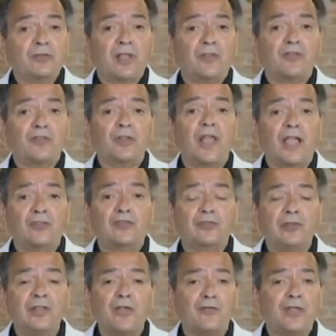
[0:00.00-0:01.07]
that's a nice
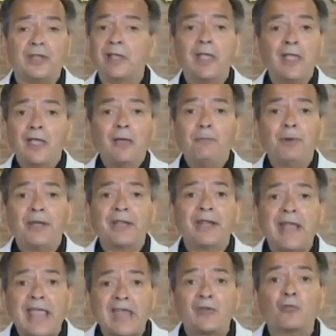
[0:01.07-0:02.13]
living, but it
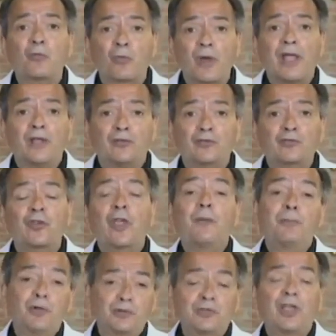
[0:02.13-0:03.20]
ain't rich,
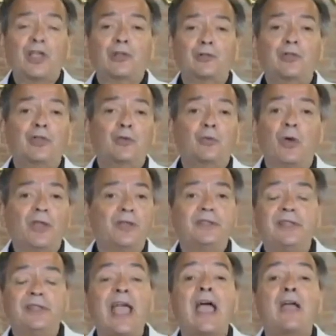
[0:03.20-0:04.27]
particularly when
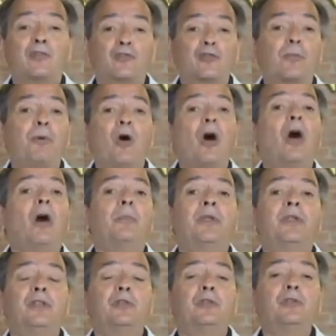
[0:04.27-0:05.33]
the average
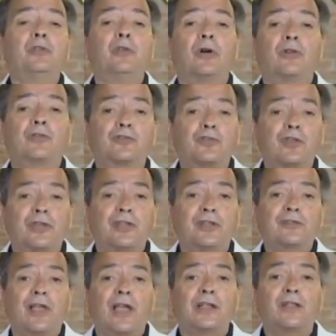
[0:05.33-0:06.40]
apartment in New York City, a
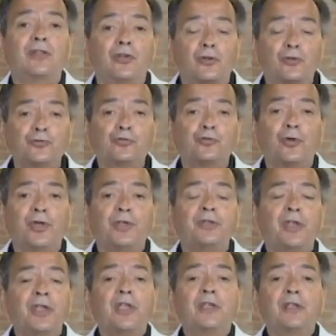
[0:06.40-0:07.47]
tiny little joint,
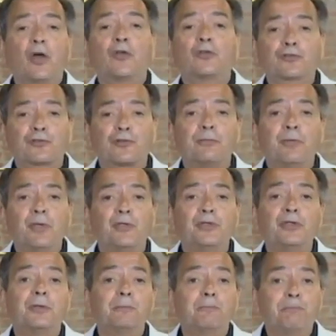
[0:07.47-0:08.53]
goes for $1
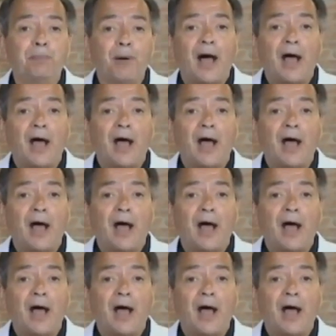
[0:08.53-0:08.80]
million.